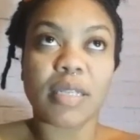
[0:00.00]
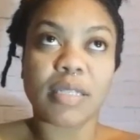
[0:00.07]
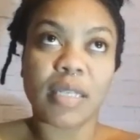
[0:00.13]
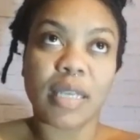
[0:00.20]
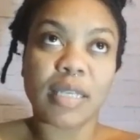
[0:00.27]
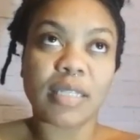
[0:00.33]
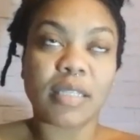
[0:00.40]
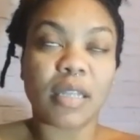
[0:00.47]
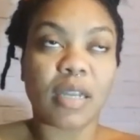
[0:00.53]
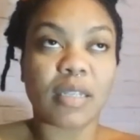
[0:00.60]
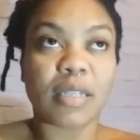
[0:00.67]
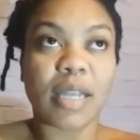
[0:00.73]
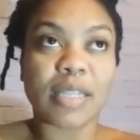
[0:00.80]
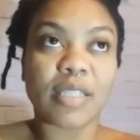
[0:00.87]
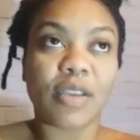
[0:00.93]
they say it's
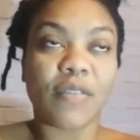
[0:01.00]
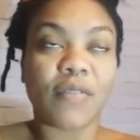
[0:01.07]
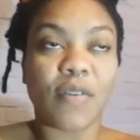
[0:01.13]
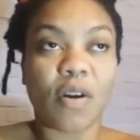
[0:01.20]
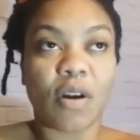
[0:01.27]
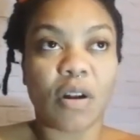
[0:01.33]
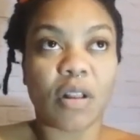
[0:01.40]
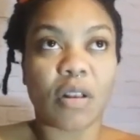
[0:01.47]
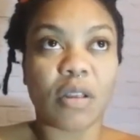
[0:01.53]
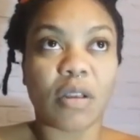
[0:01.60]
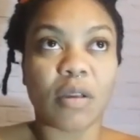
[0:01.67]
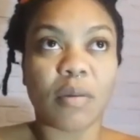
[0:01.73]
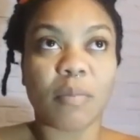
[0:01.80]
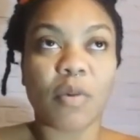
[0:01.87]
not that you fall,